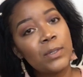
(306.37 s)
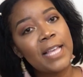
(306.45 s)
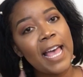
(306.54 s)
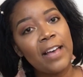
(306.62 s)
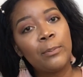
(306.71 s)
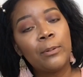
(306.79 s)
was
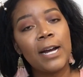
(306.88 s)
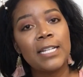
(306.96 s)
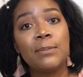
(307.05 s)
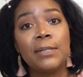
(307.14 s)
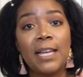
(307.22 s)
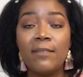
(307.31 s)
half price,
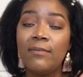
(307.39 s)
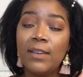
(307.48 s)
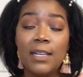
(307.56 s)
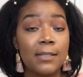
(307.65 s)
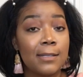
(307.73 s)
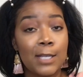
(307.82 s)
but they
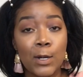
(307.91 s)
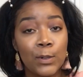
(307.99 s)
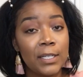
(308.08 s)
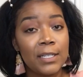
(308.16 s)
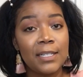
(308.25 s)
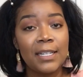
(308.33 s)
fit so
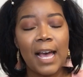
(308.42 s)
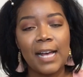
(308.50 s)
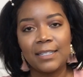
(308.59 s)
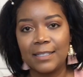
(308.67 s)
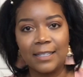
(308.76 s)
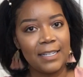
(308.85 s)
good. I
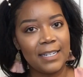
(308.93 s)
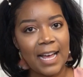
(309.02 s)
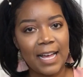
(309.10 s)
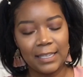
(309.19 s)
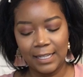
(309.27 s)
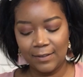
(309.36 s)
just could
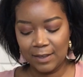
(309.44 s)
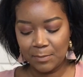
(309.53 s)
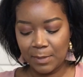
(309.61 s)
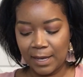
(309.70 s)
not leave them